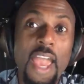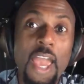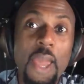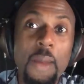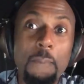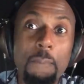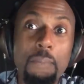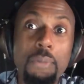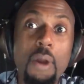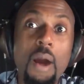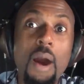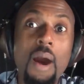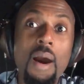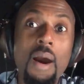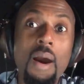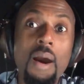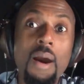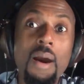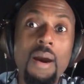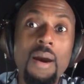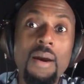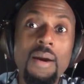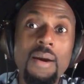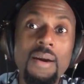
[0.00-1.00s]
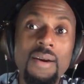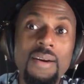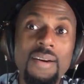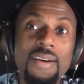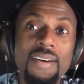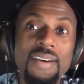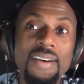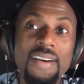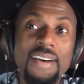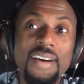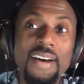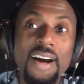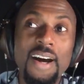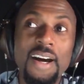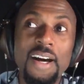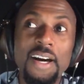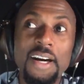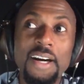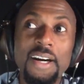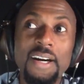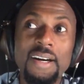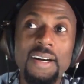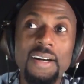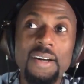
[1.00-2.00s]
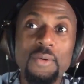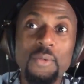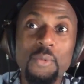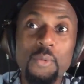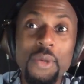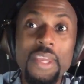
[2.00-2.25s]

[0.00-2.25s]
And bruh, uh,